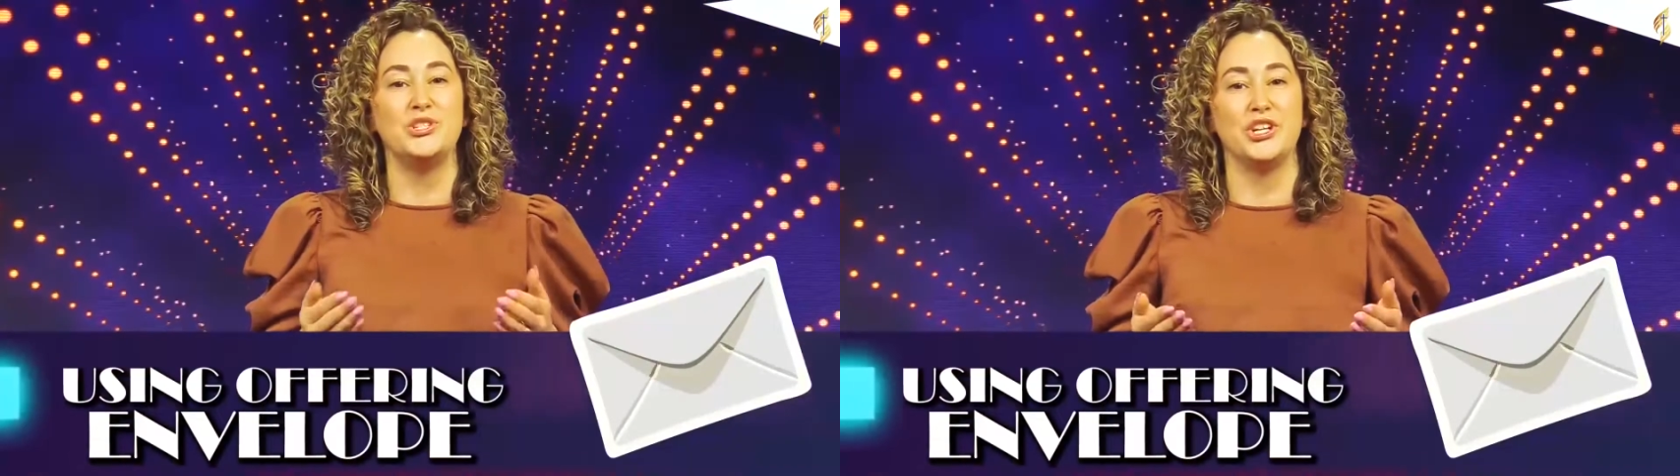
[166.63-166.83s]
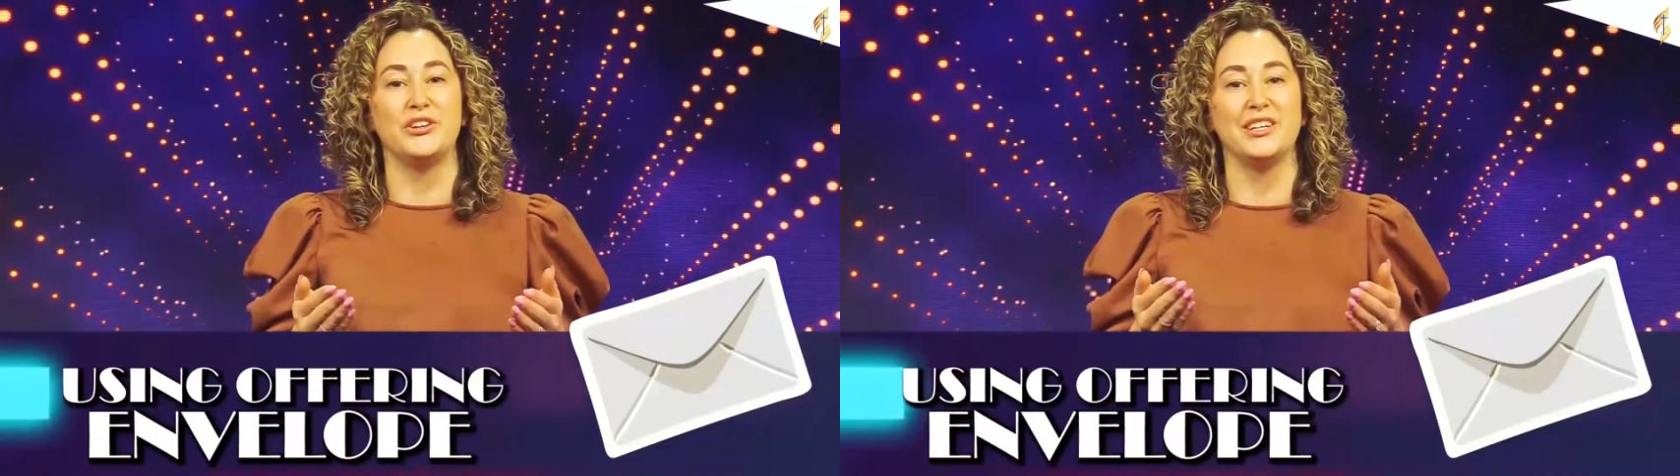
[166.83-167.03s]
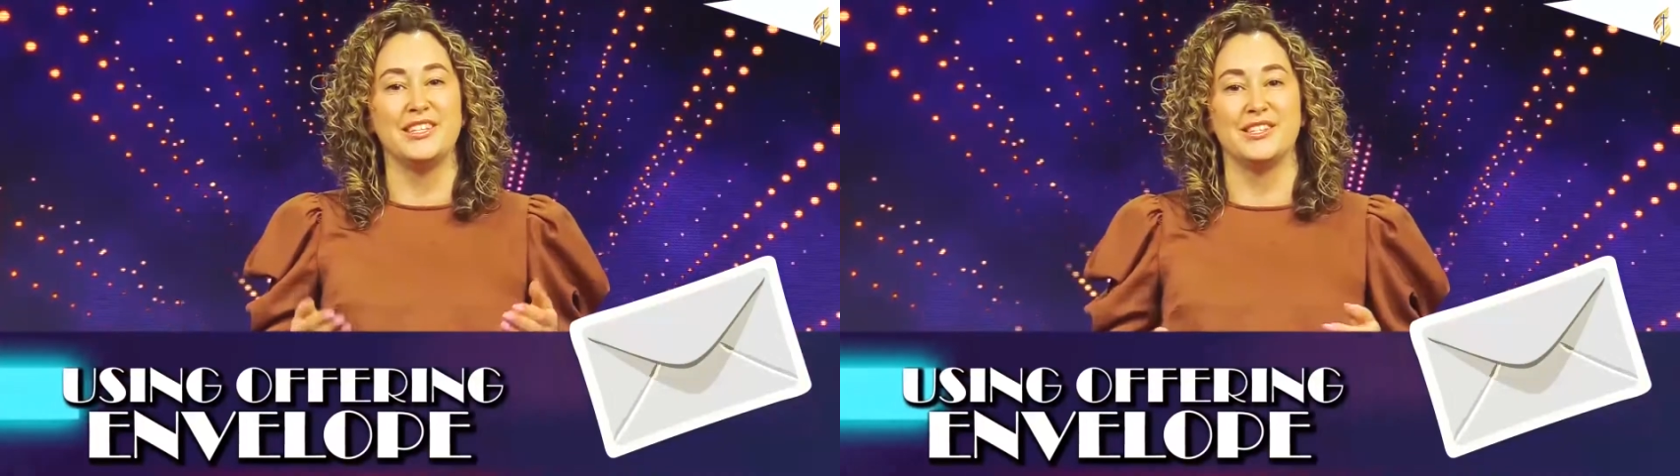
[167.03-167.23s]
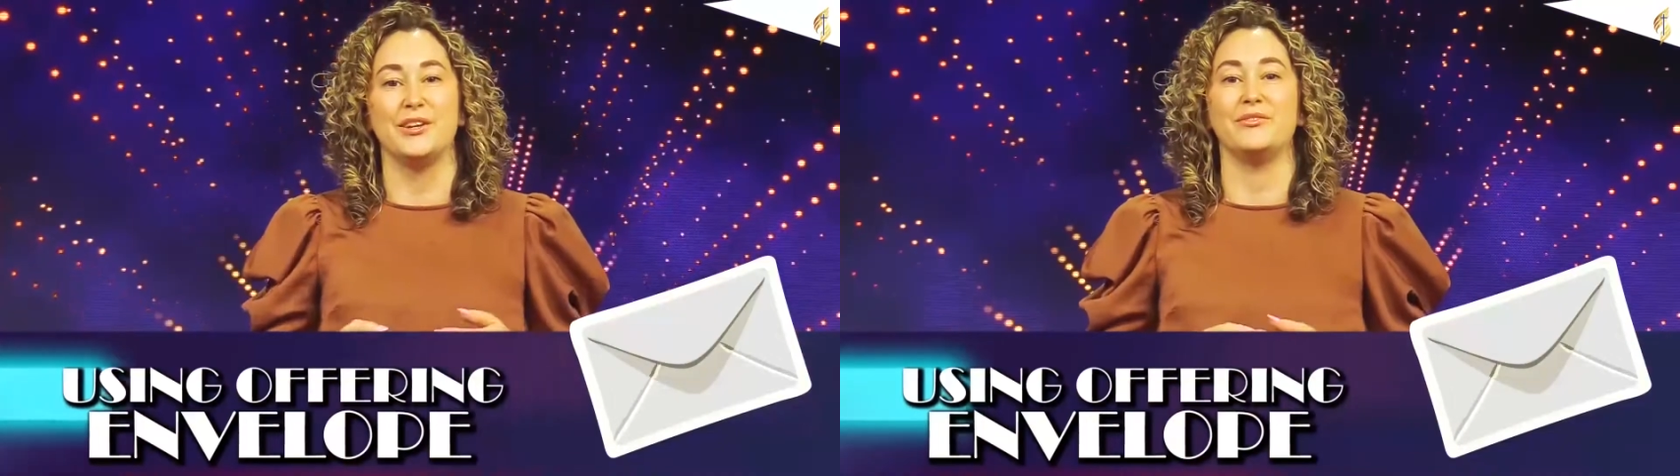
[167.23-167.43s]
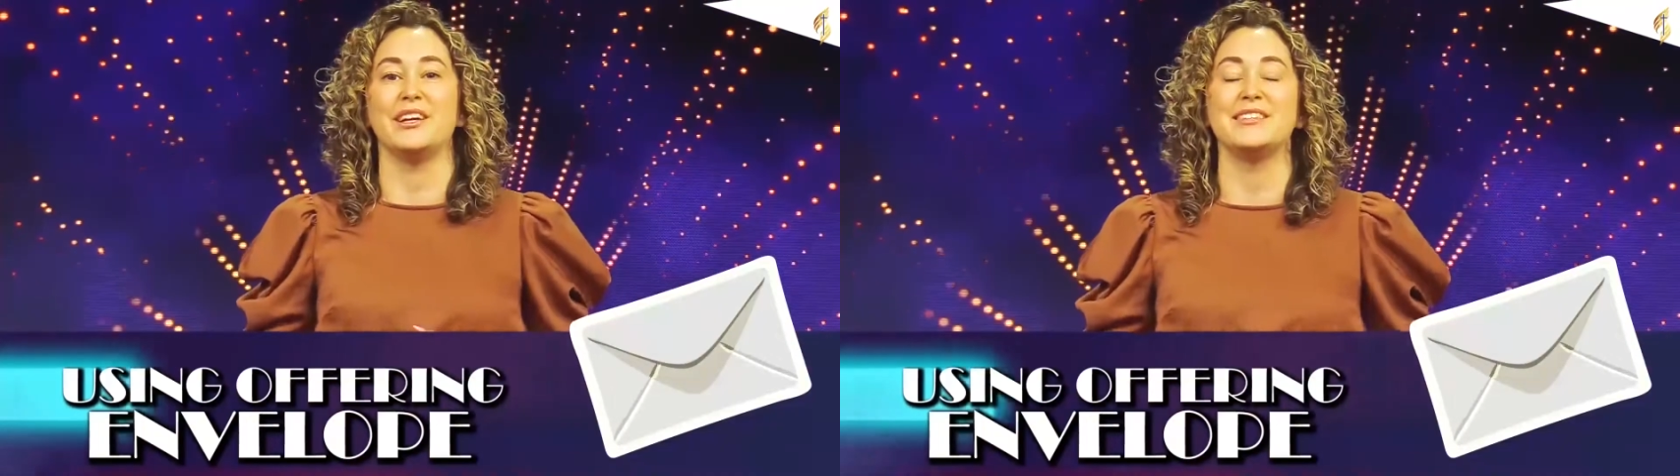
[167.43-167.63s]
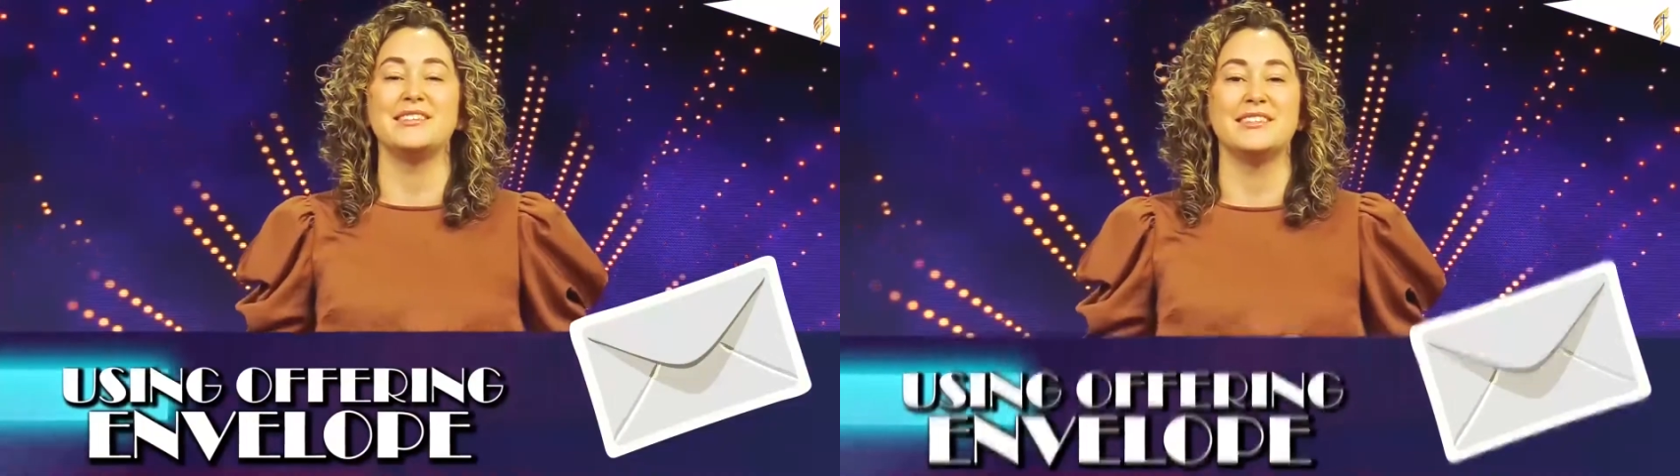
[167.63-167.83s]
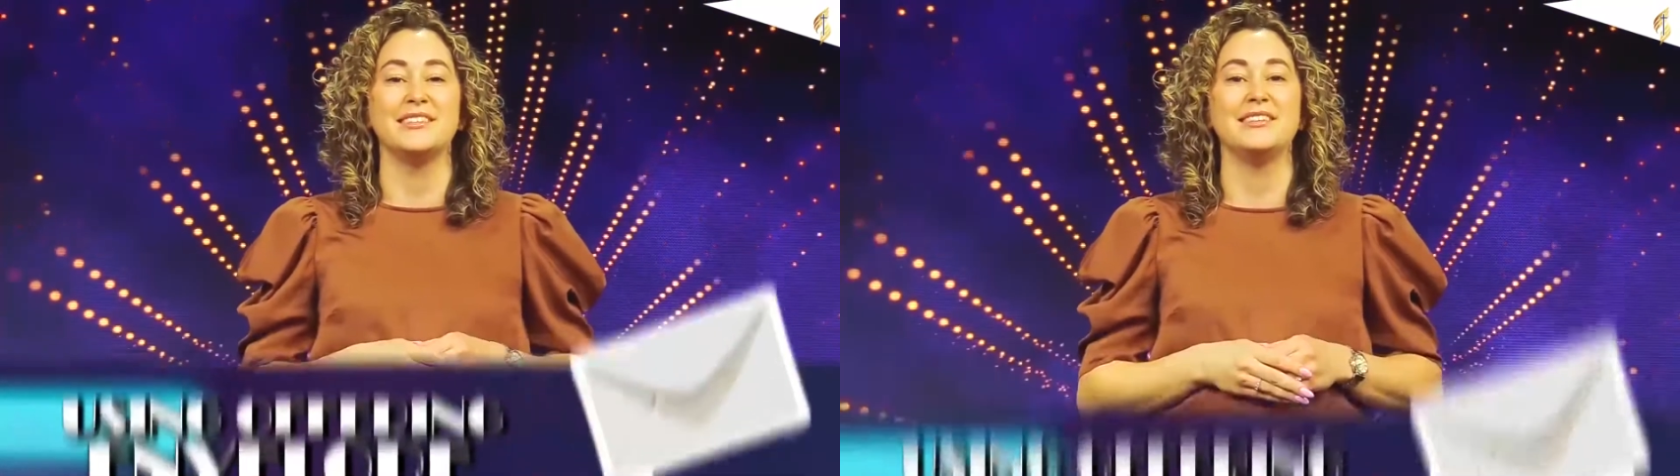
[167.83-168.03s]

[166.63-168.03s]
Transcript: during service.